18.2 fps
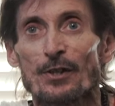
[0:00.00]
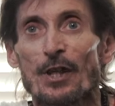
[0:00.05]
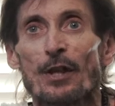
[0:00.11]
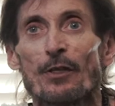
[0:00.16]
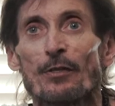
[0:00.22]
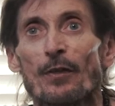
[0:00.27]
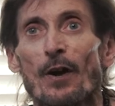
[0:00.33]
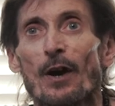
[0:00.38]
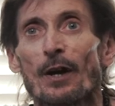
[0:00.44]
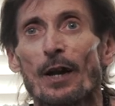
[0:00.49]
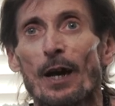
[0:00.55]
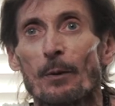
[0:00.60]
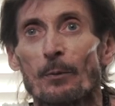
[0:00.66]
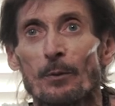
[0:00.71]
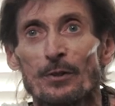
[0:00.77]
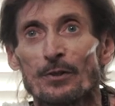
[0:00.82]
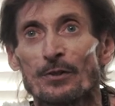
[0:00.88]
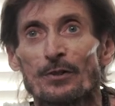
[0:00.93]
they thought I
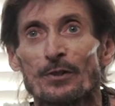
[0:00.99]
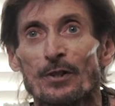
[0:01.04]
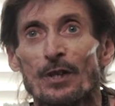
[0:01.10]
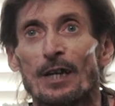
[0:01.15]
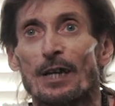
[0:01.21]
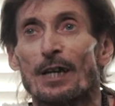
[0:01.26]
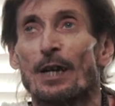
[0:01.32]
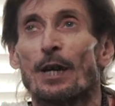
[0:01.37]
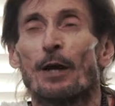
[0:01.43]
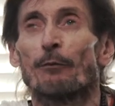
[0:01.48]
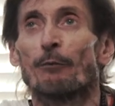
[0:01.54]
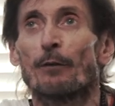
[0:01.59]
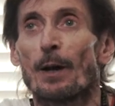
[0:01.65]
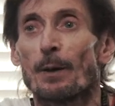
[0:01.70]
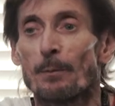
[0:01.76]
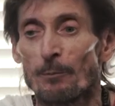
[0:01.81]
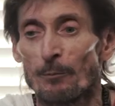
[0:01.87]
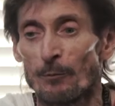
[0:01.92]
was, if
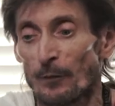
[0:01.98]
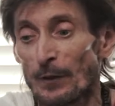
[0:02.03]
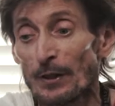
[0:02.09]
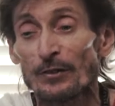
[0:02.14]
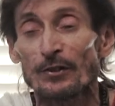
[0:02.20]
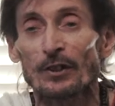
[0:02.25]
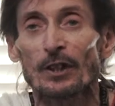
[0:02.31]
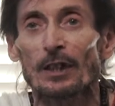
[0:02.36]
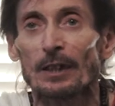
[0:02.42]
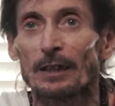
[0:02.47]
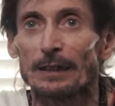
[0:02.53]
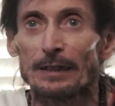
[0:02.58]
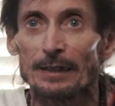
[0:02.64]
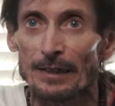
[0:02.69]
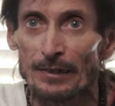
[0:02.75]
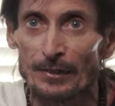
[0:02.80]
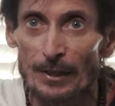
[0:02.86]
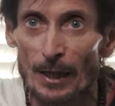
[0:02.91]
I'm physically
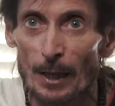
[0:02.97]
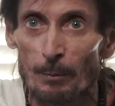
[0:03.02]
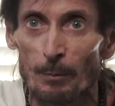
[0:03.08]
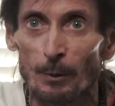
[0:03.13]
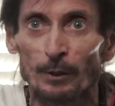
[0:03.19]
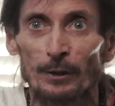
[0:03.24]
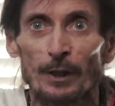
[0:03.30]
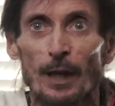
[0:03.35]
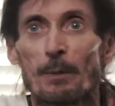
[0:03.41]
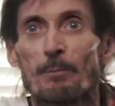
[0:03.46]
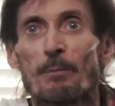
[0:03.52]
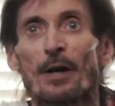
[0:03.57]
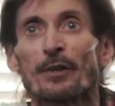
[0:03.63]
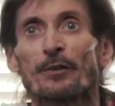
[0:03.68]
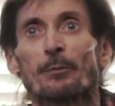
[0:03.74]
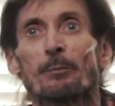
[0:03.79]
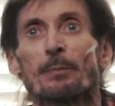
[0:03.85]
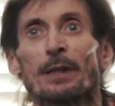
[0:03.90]
disabled, I
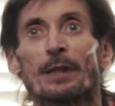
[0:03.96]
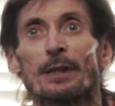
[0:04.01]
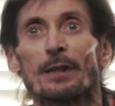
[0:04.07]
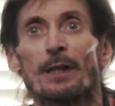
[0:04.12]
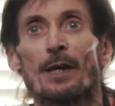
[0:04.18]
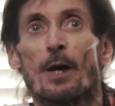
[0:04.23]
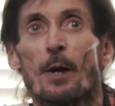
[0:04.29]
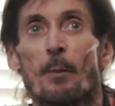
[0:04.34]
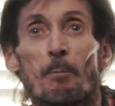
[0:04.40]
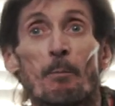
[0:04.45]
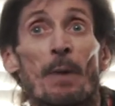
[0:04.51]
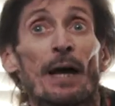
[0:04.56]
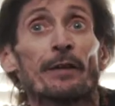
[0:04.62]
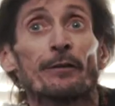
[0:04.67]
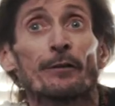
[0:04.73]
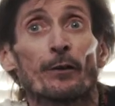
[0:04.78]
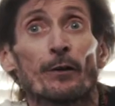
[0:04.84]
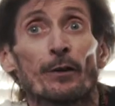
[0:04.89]
must be
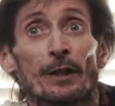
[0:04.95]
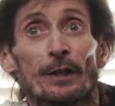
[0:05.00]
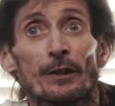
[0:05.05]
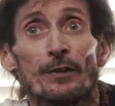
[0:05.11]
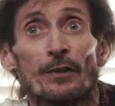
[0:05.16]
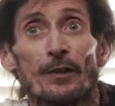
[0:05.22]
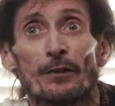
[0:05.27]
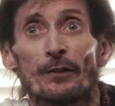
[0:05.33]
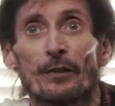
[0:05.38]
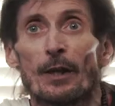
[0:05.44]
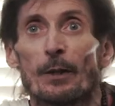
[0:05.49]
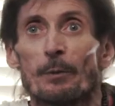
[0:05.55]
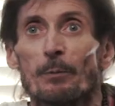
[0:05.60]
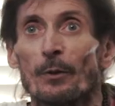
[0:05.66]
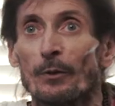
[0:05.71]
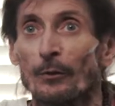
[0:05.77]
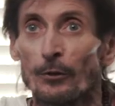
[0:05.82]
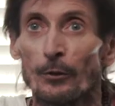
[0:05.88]
mentally
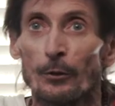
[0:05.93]
disabled